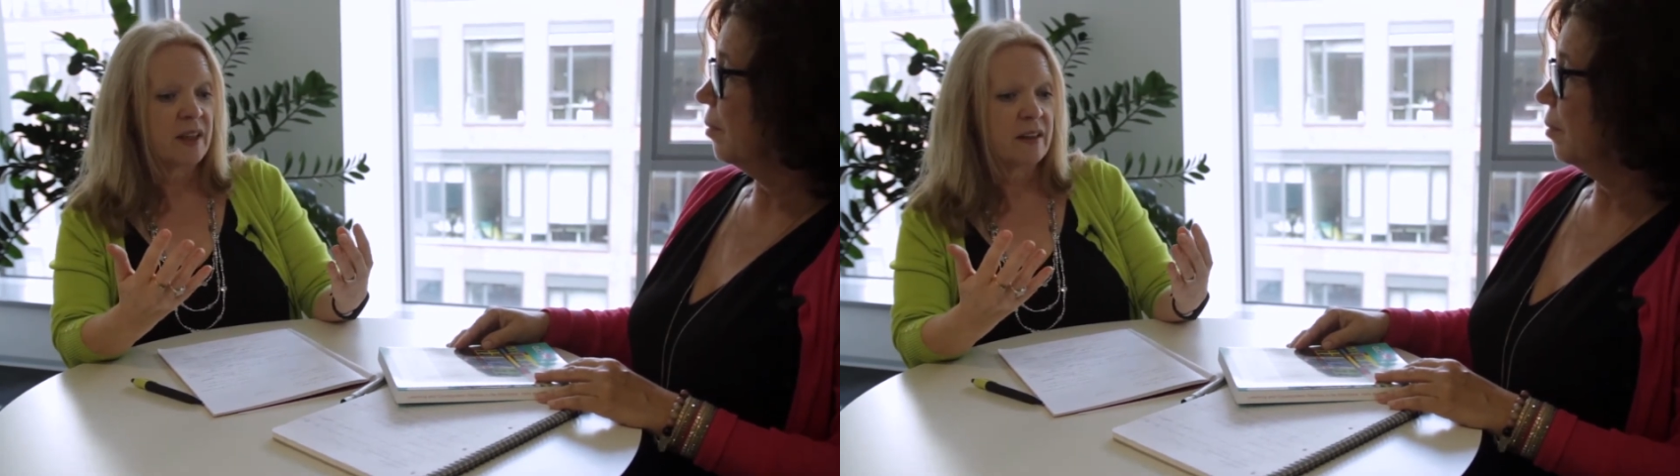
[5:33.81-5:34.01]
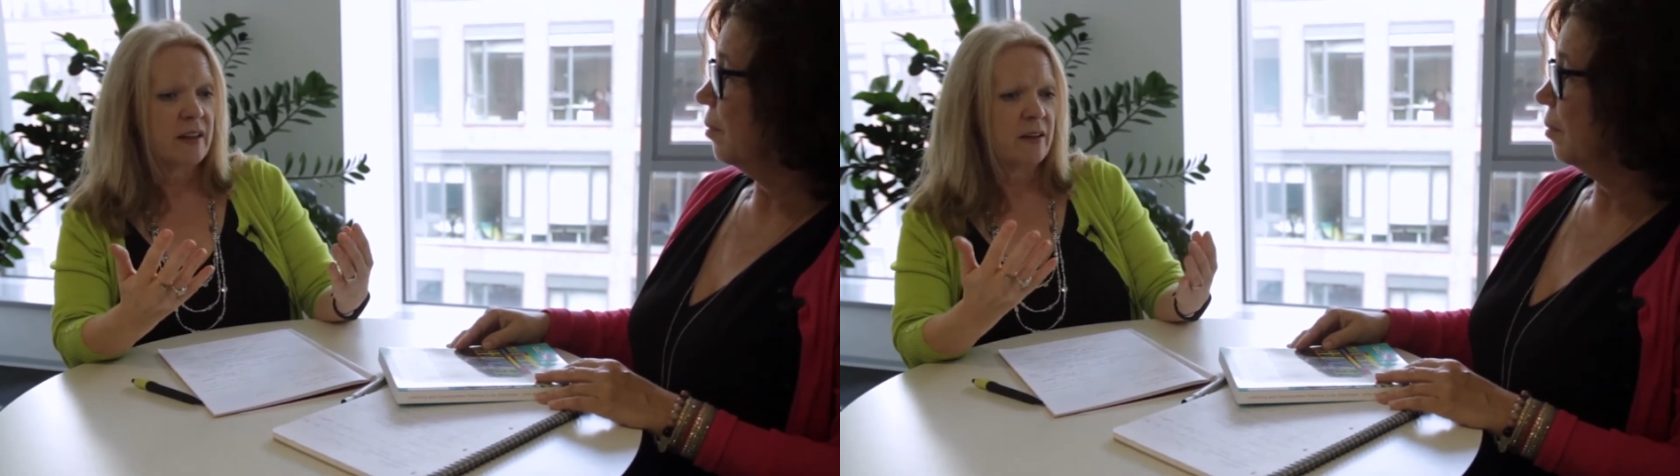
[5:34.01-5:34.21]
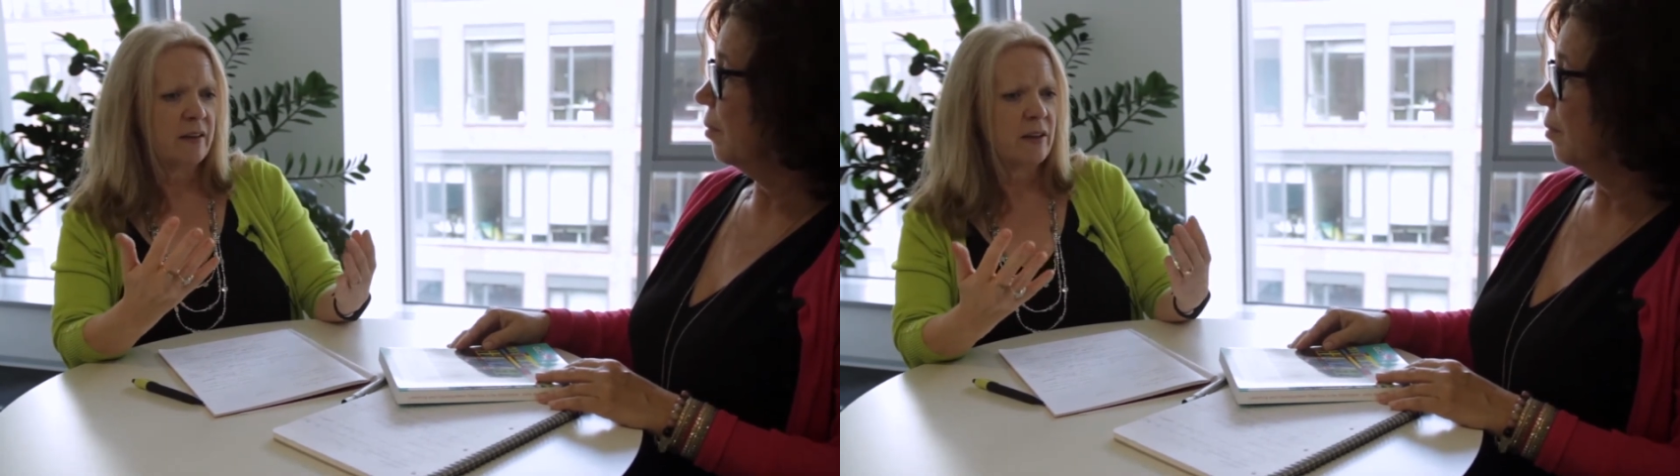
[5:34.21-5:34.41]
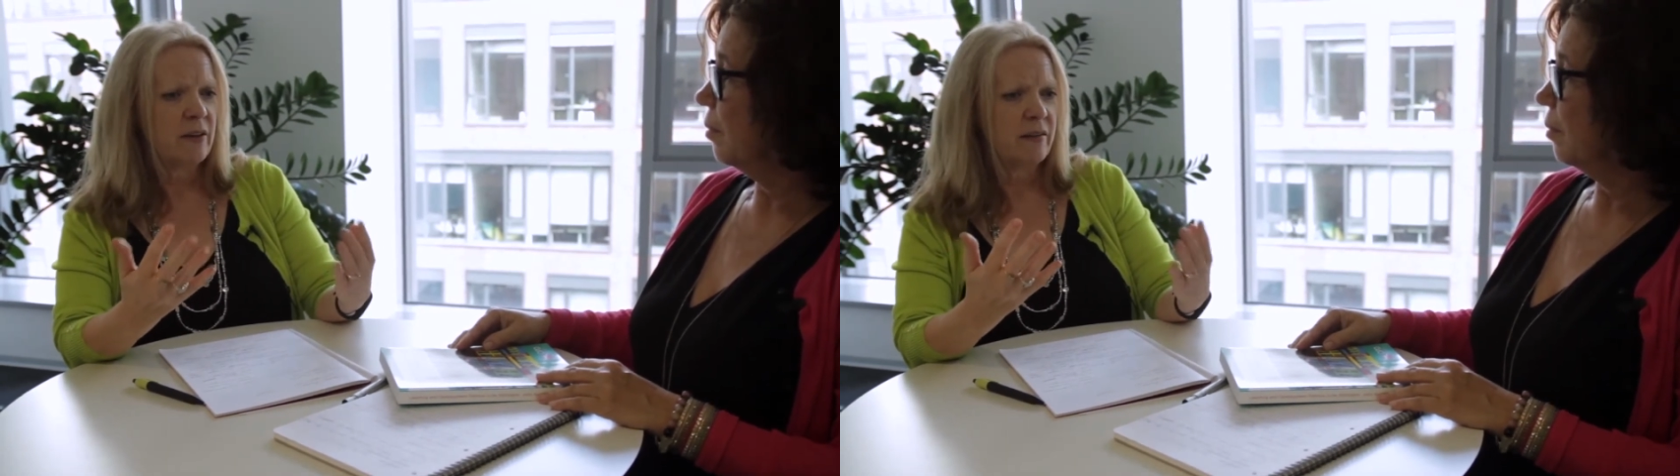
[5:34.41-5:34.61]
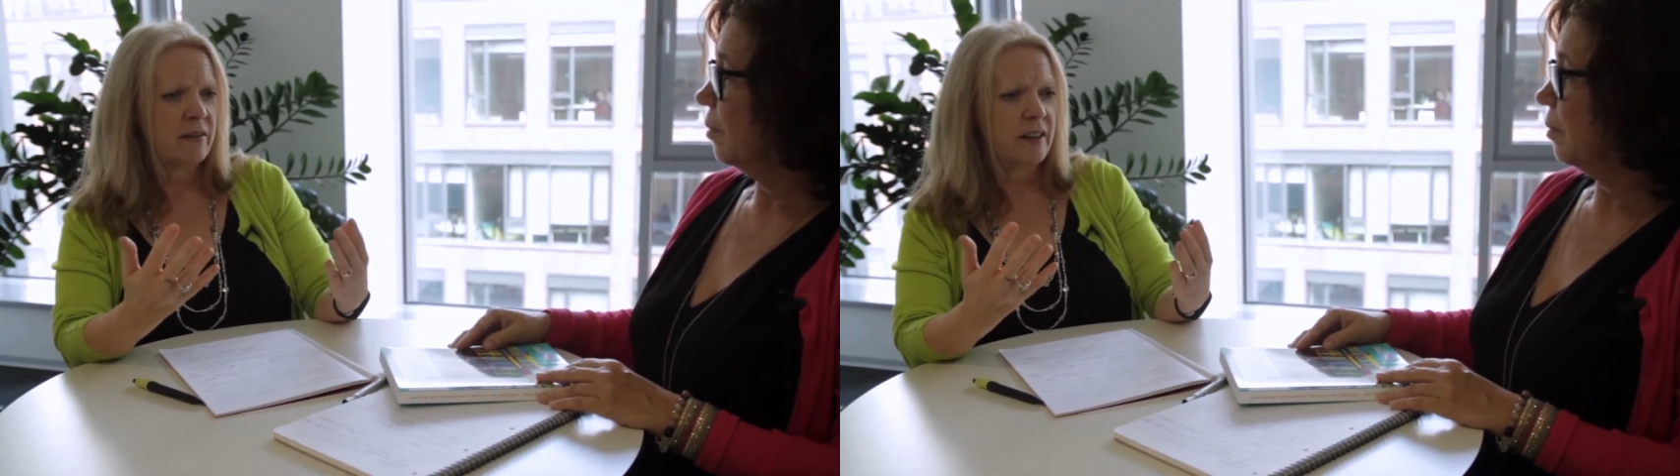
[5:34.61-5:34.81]
there
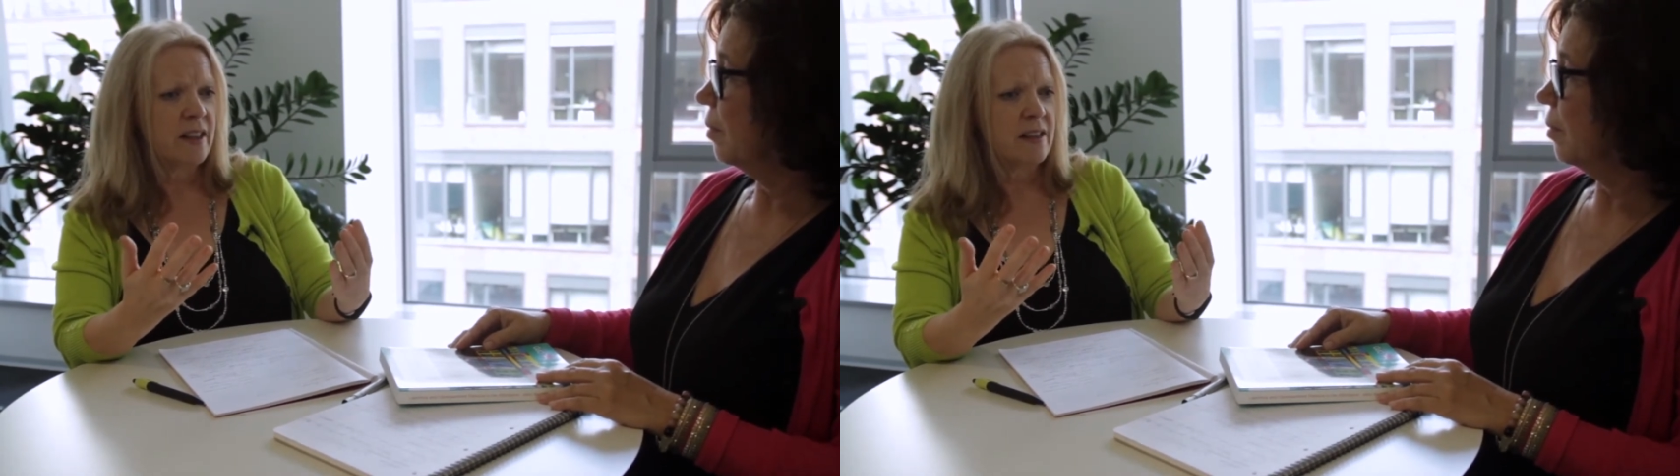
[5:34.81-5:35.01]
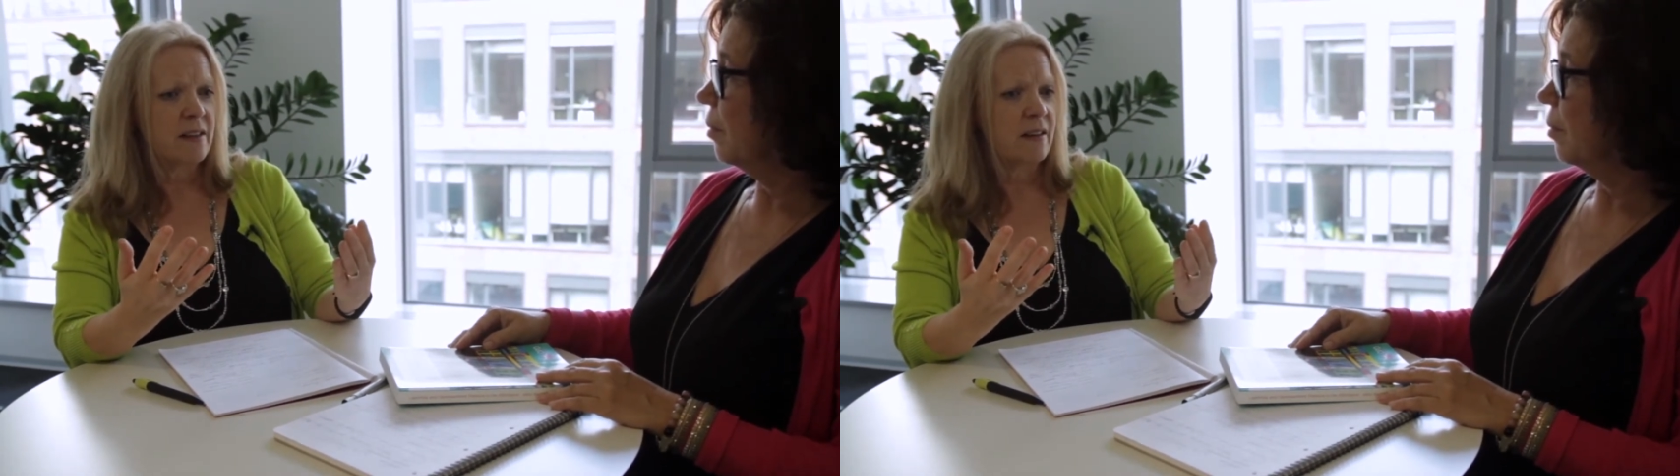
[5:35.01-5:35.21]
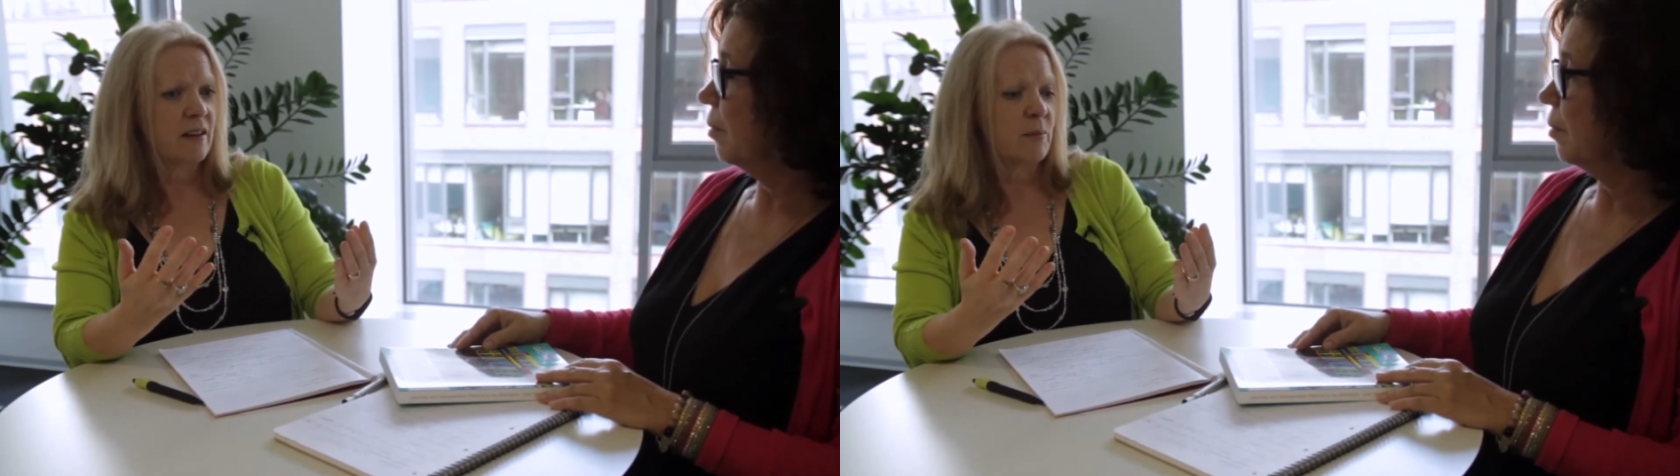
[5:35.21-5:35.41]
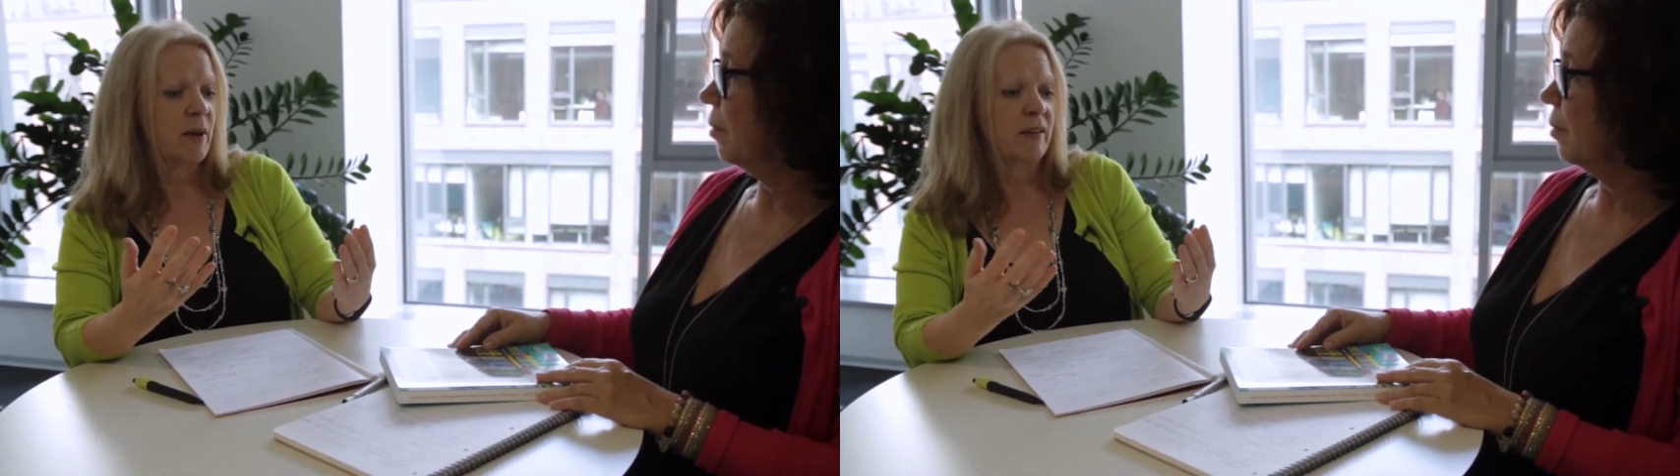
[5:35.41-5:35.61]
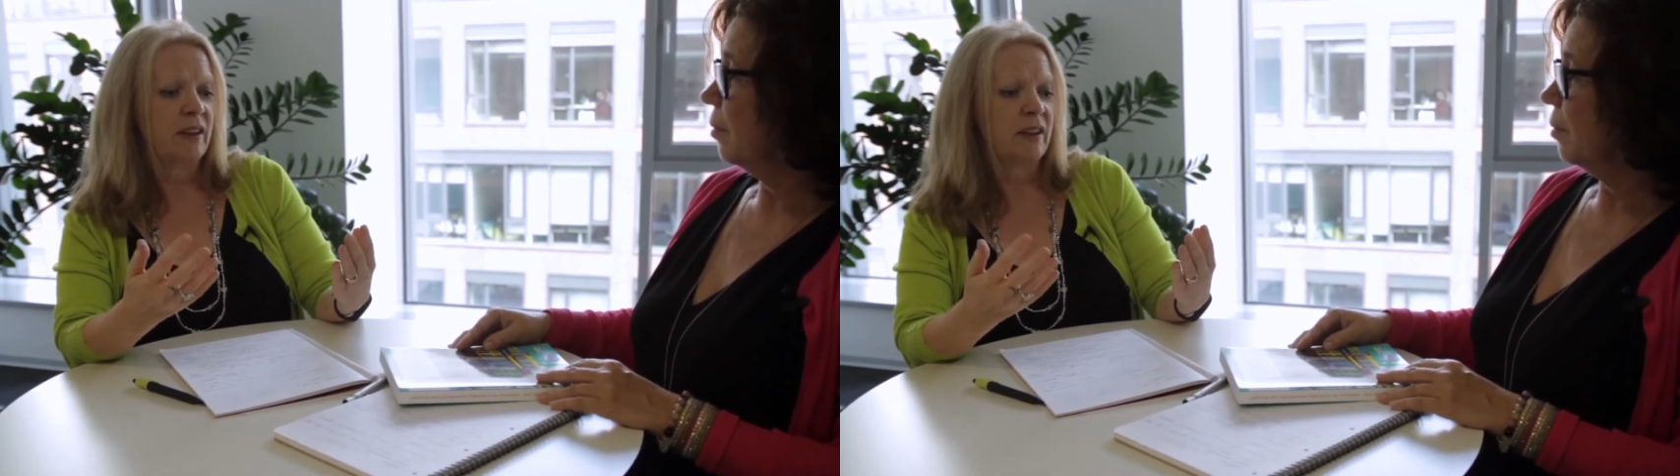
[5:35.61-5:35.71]
are things to think about.